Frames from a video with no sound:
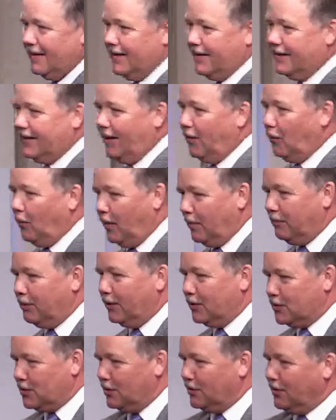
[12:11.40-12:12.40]
Now, one
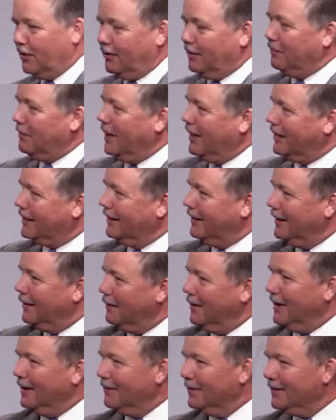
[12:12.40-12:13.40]
person turning back in their
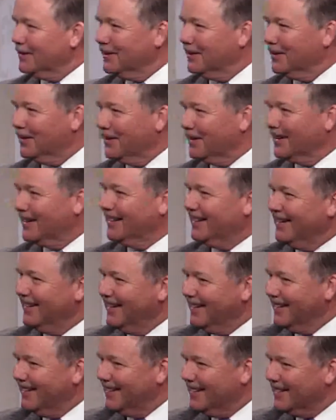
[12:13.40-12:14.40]
Bible to look.
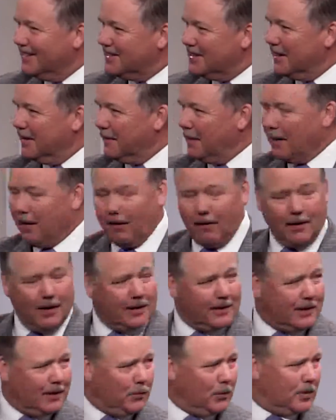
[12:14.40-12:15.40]
See? All
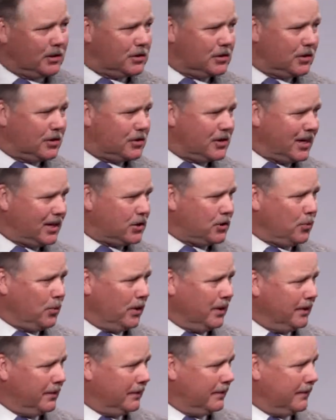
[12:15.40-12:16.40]
right, then what's the sixth
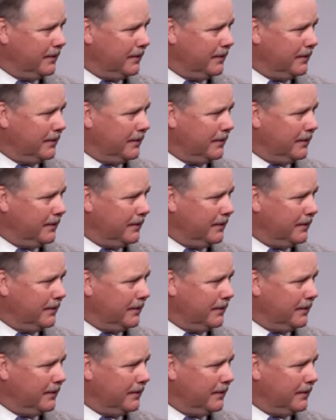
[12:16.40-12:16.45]
one?